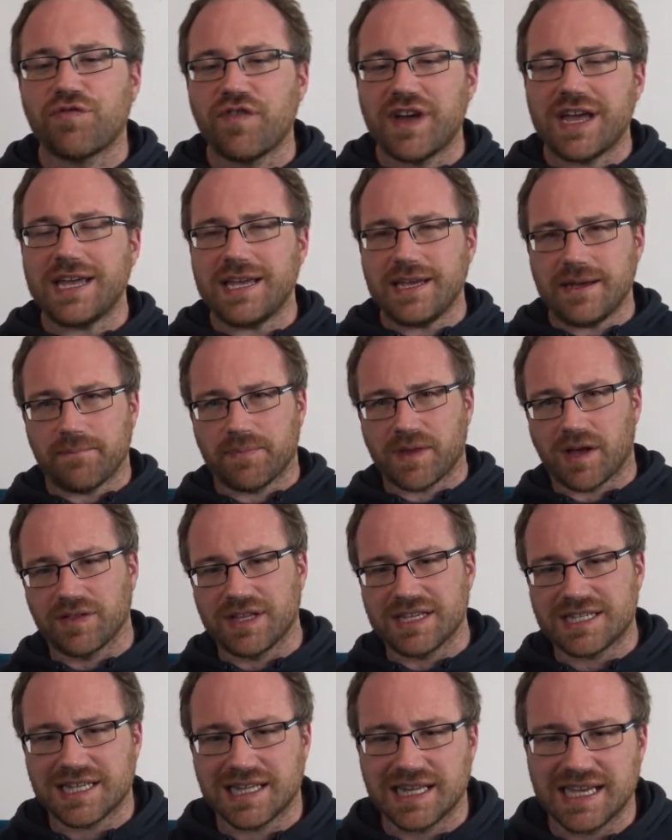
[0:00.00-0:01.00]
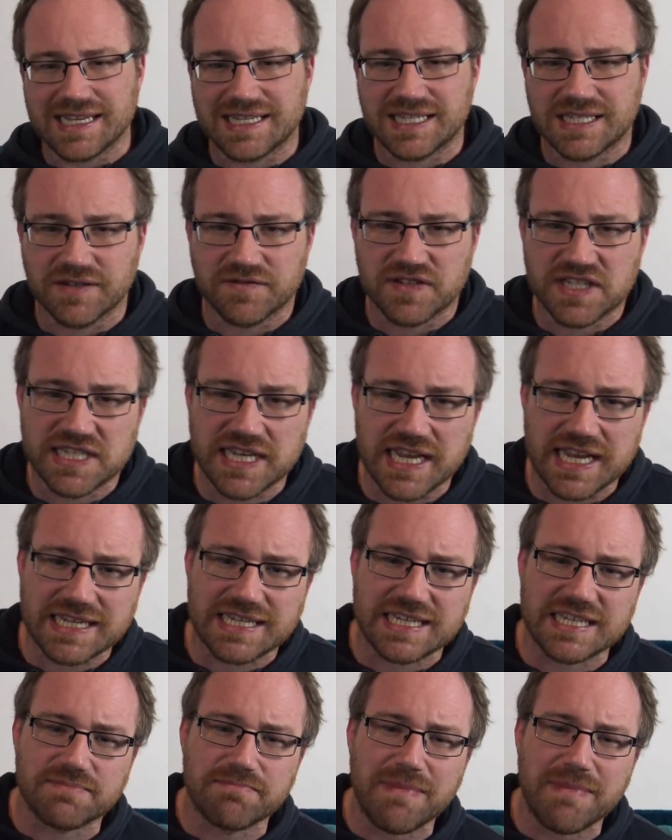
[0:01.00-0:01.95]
3 on this list of 6 is